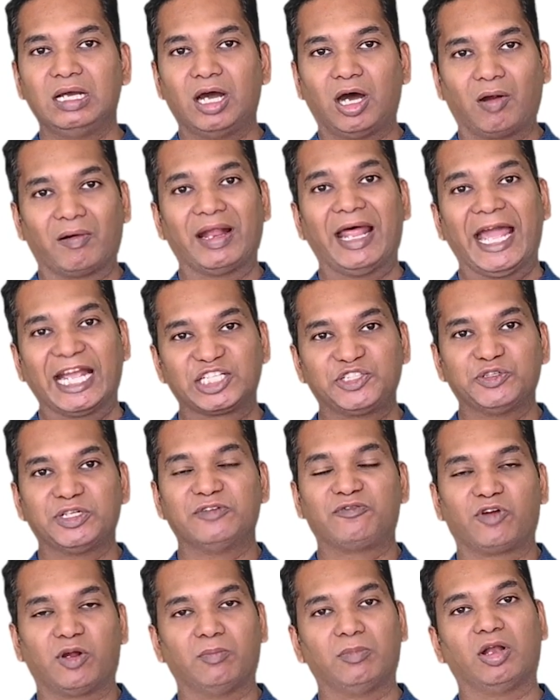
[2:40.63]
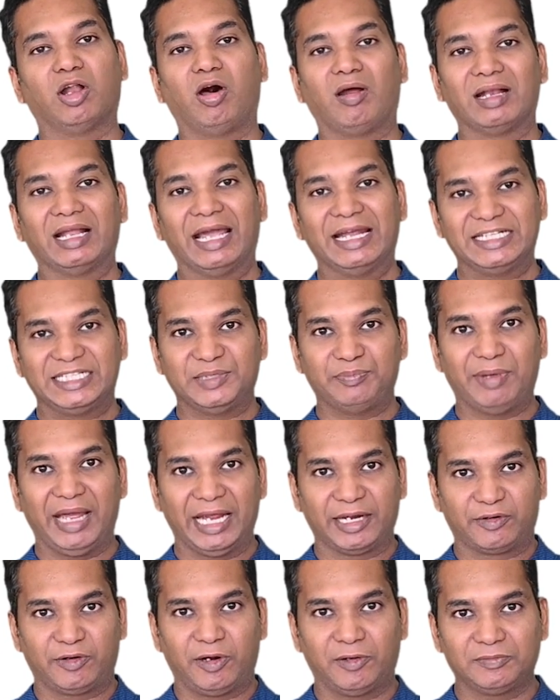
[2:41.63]
are actually from non-IT
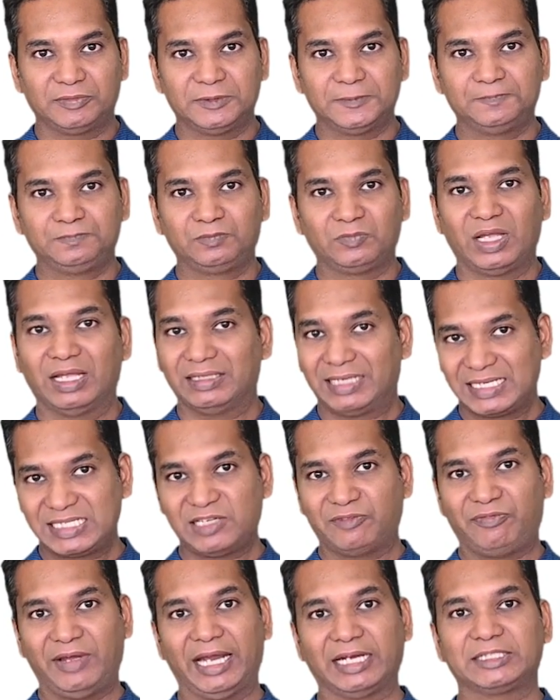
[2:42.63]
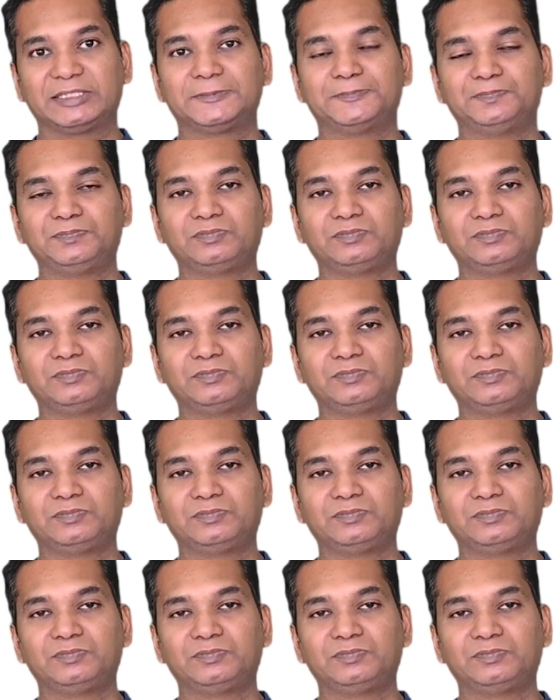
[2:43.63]
background, and that's a fact.